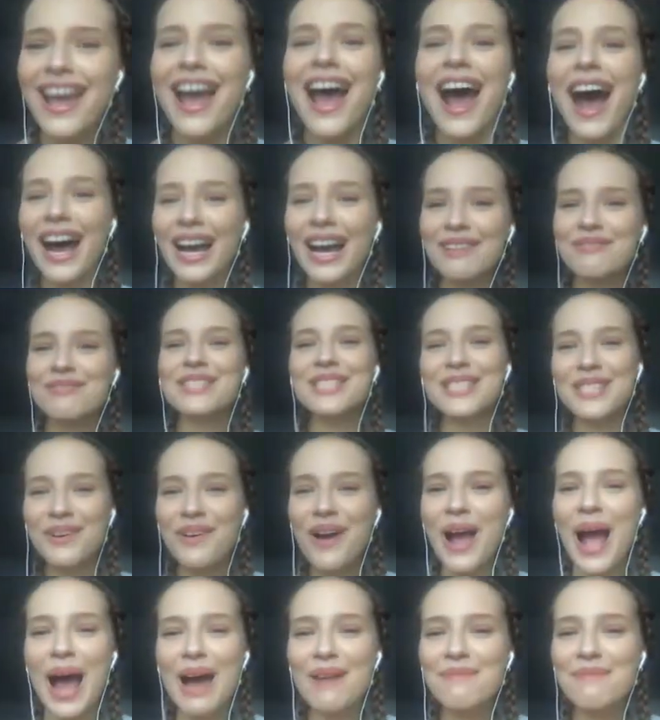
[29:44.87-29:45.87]
i'm so
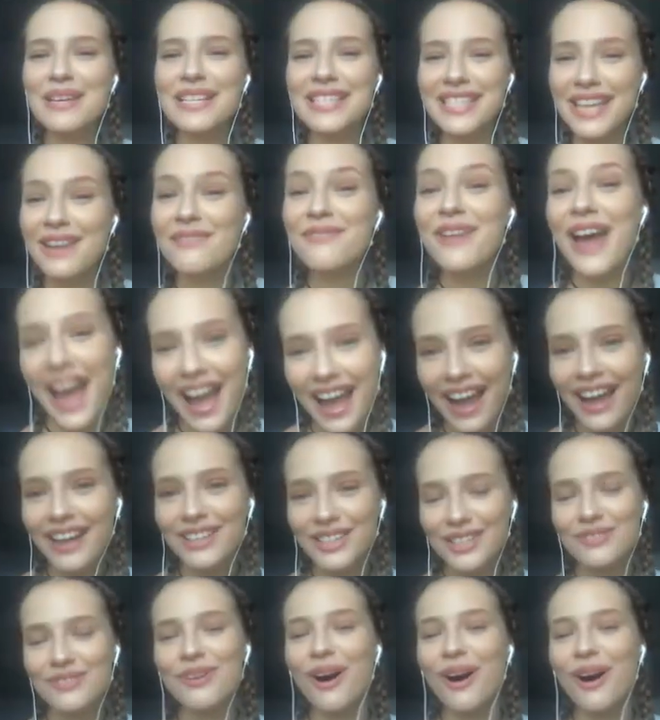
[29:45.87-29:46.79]
happy to have had you